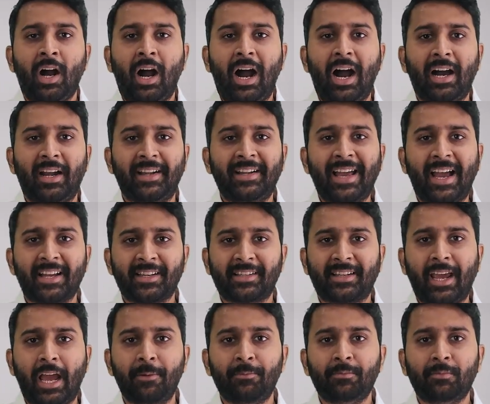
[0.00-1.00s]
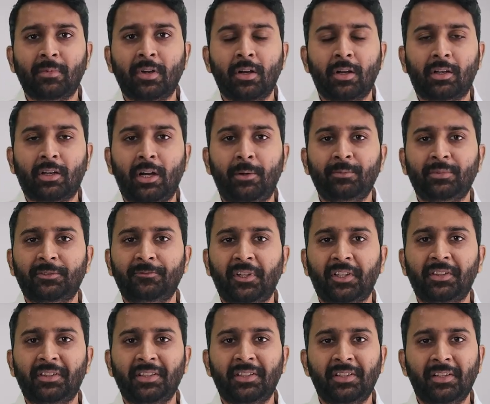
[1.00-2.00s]
Our dash cam comes
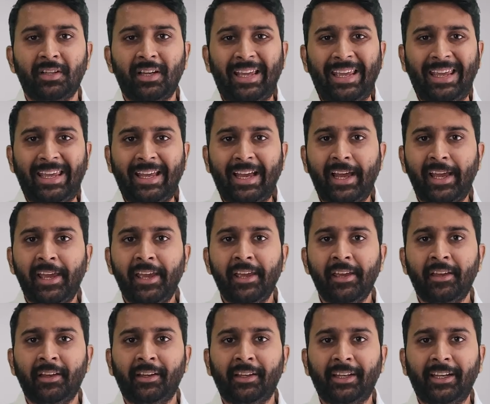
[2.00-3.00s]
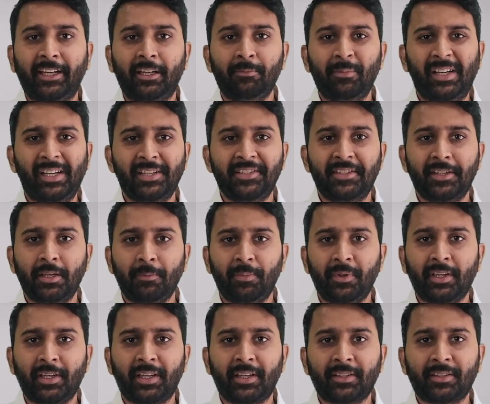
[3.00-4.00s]
with AI, inbuilt
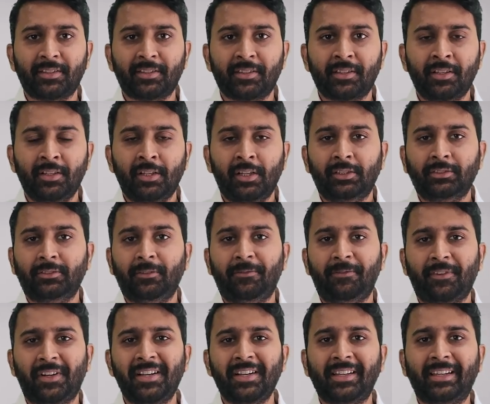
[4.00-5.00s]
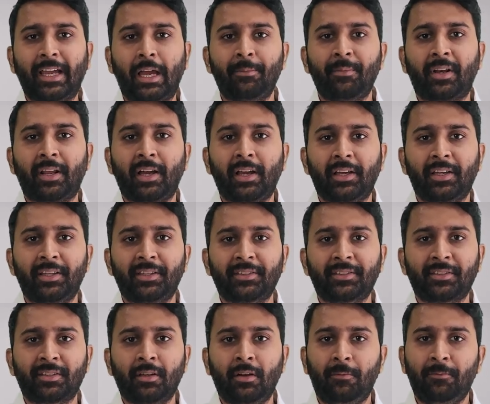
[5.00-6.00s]
GPS. The front camera
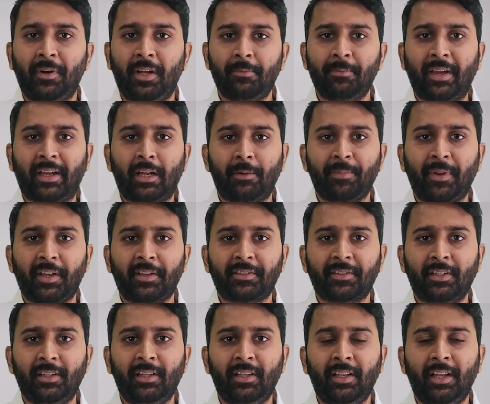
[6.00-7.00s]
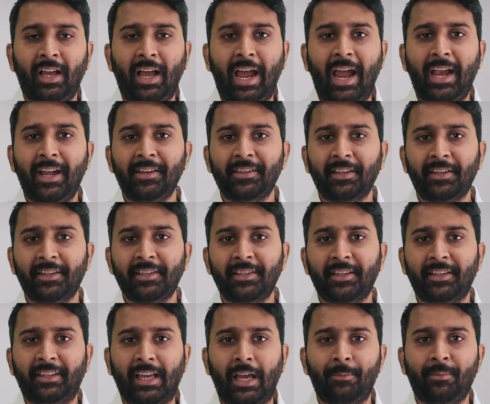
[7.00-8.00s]
is 1 megapixel and the
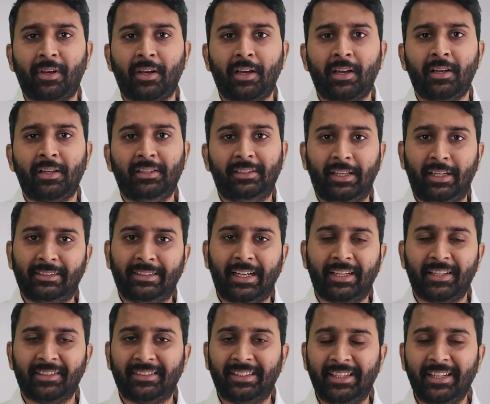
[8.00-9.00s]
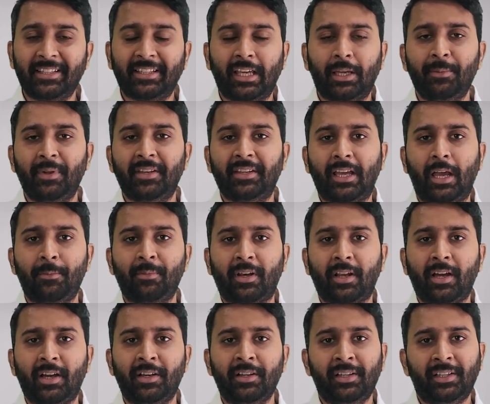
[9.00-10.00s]
rear camera, that is in-cabin
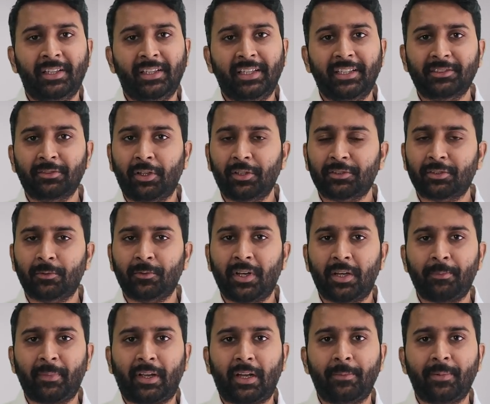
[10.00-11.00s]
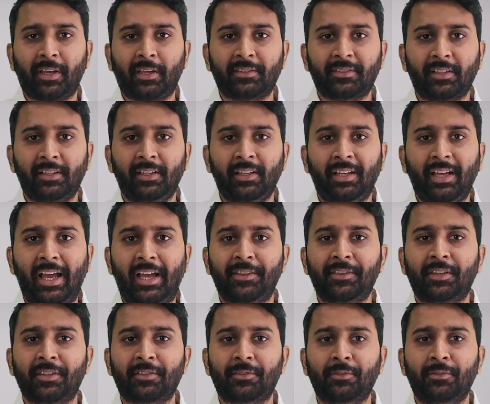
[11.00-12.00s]
camera, is also 1 megapixel and
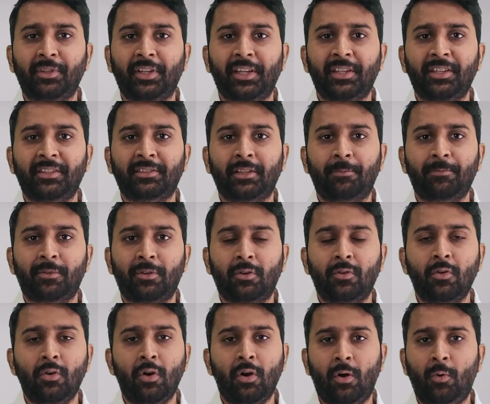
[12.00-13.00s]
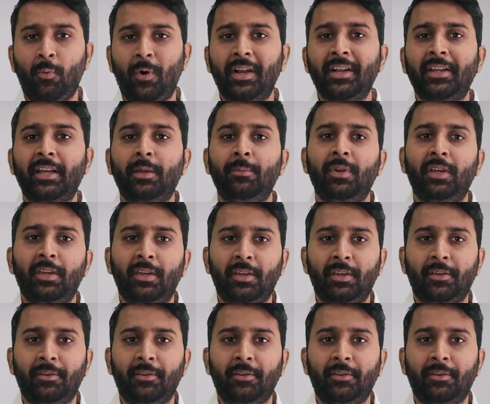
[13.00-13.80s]
the storage is up to 1 TB.